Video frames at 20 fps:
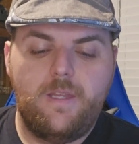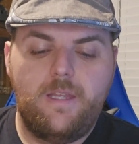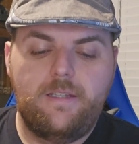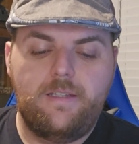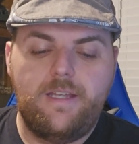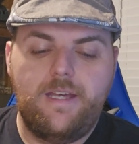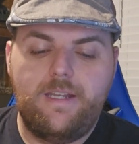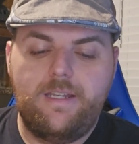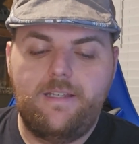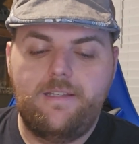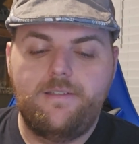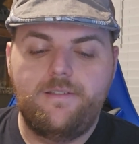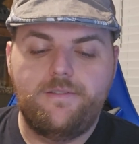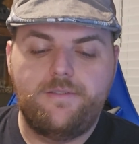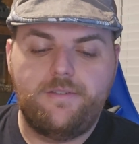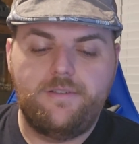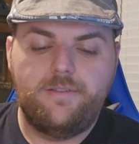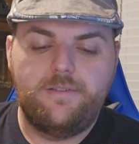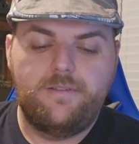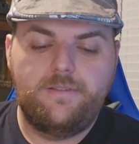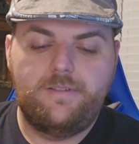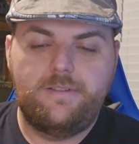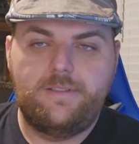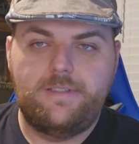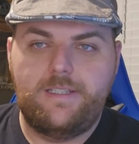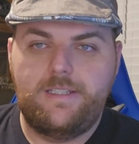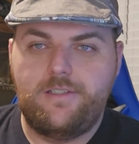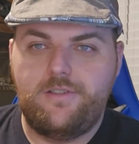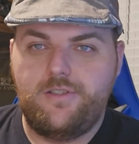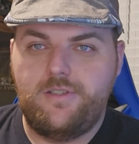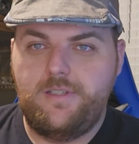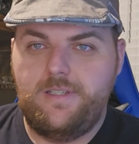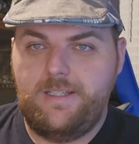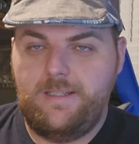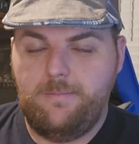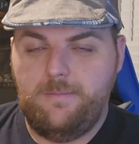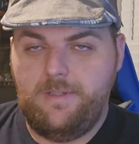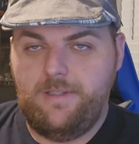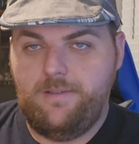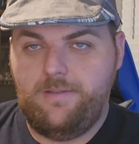that is Tzeetch
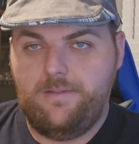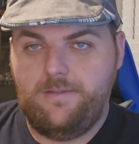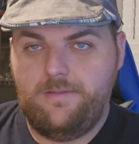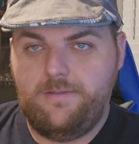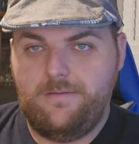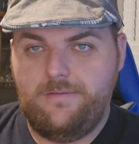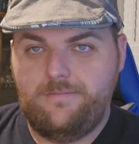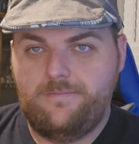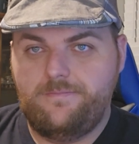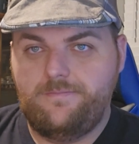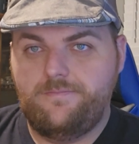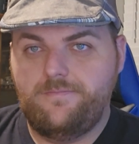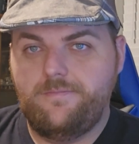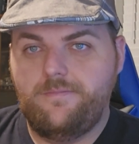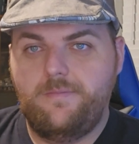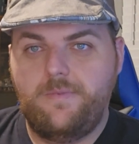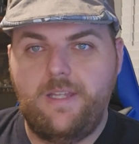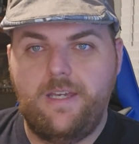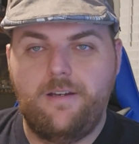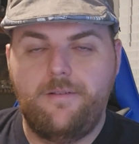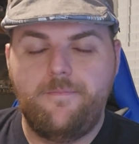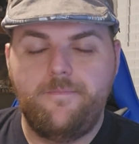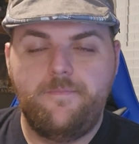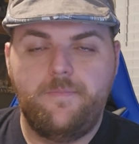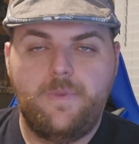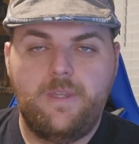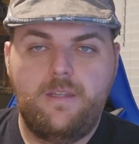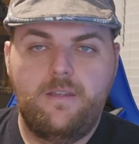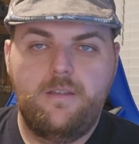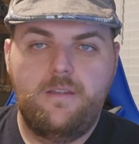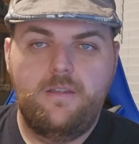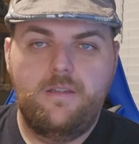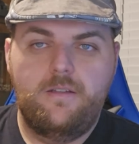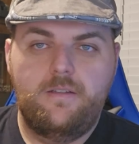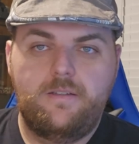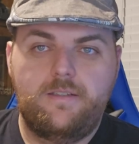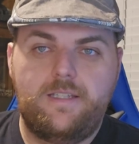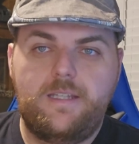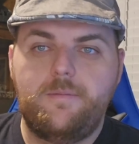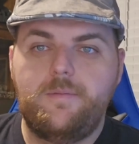Demons. Now,
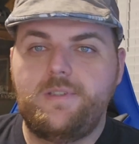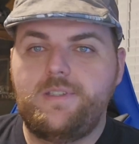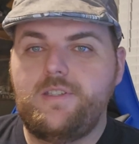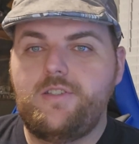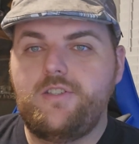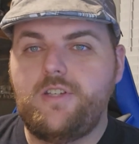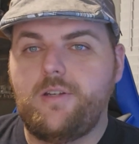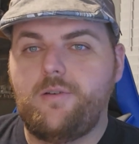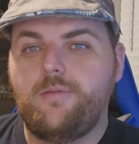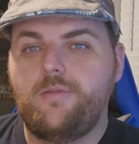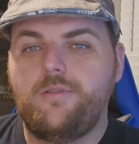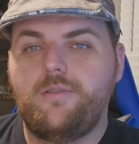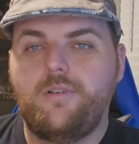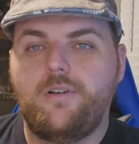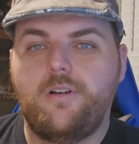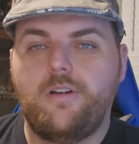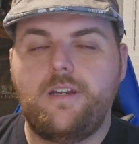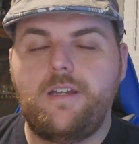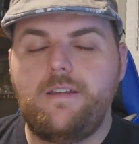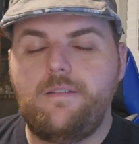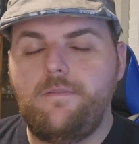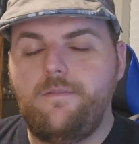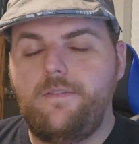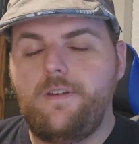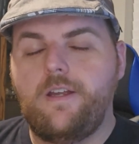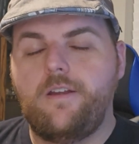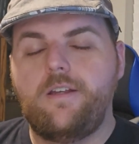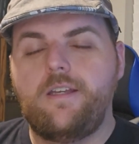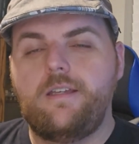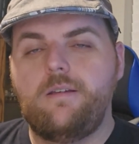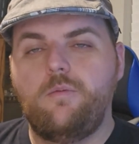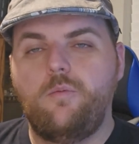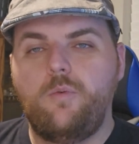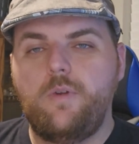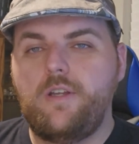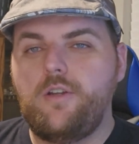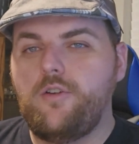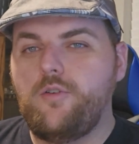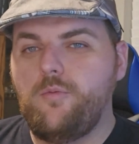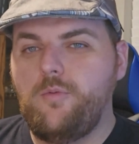demons in general are a very
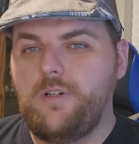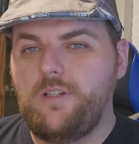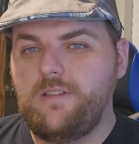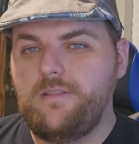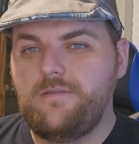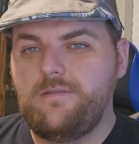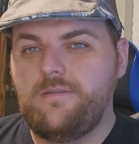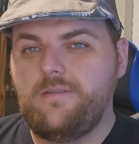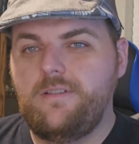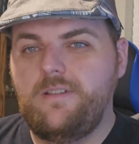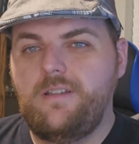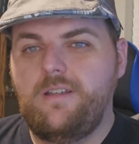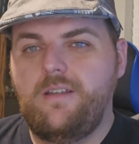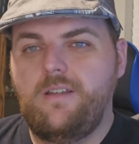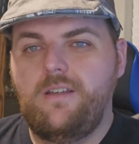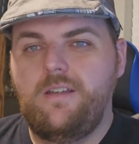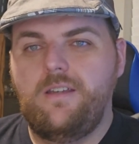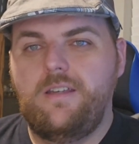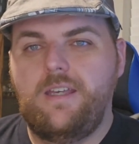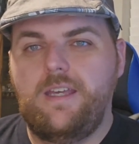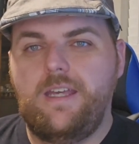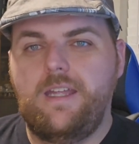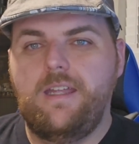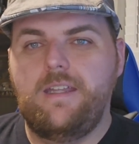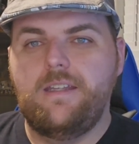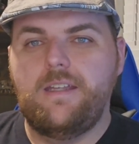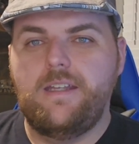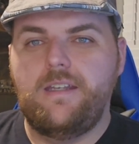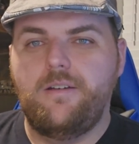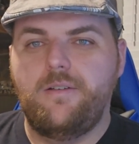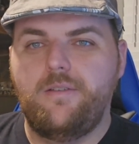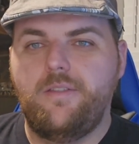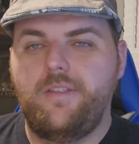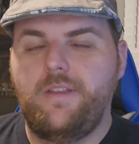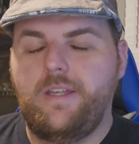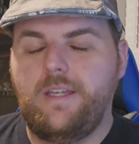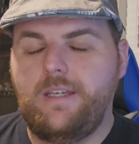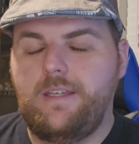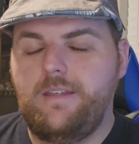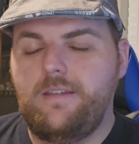weird one, and I don't
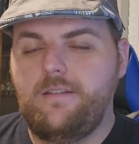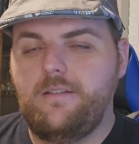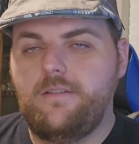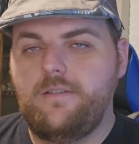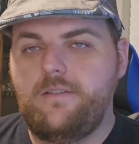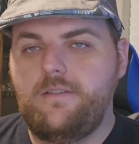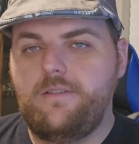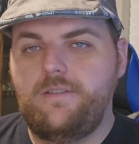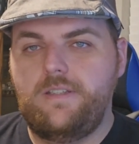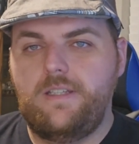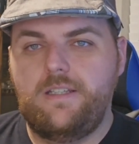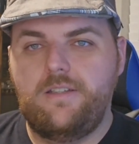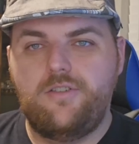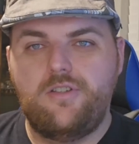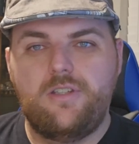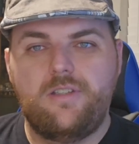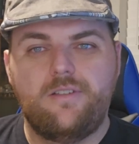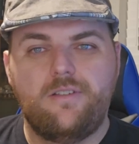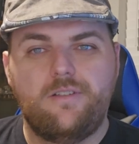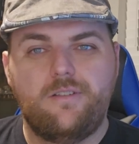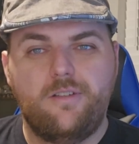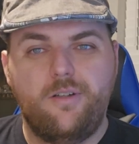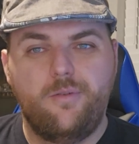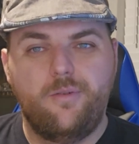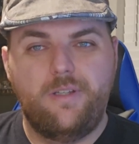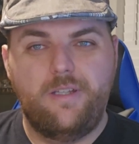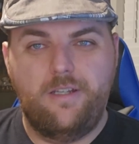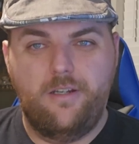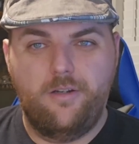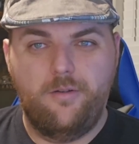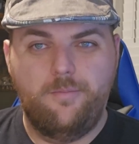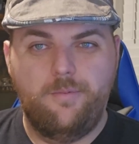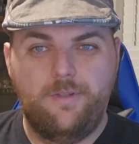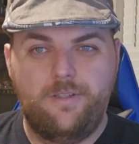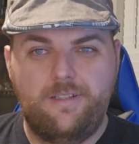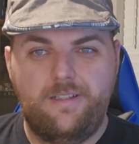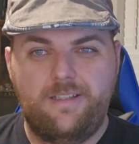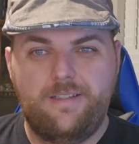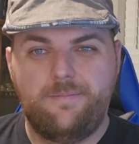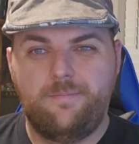think Tzeetch is alone here,
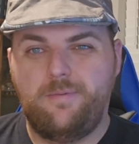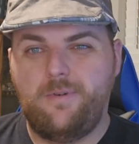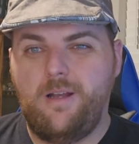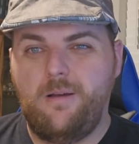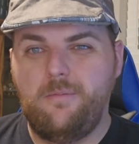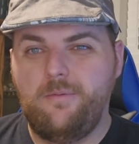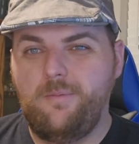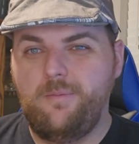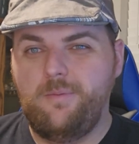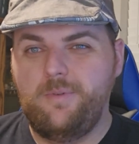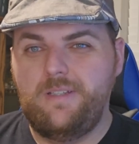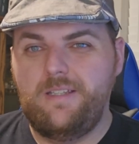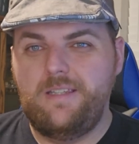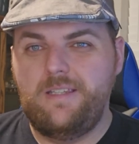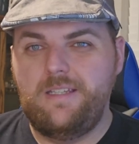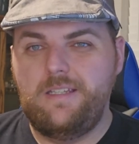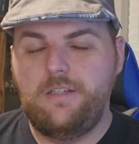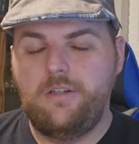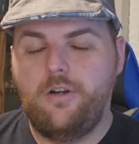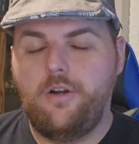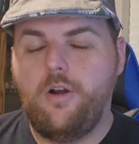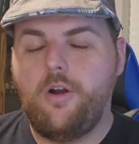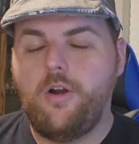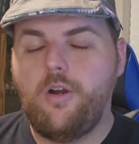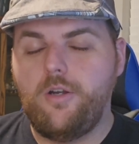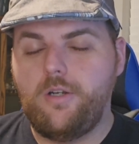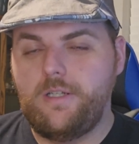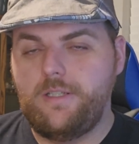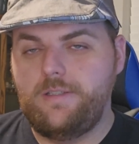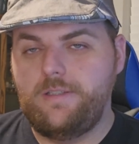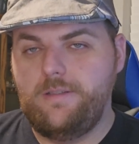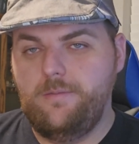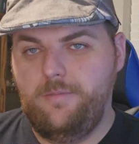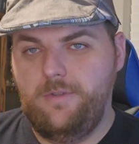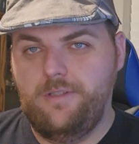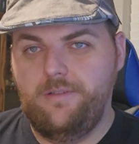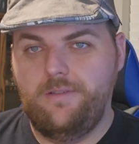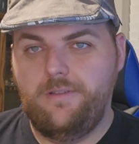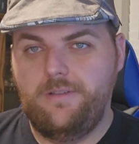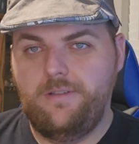but it's probably the hardest to
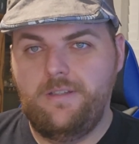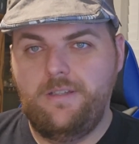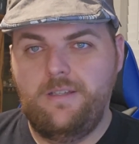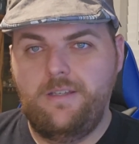build.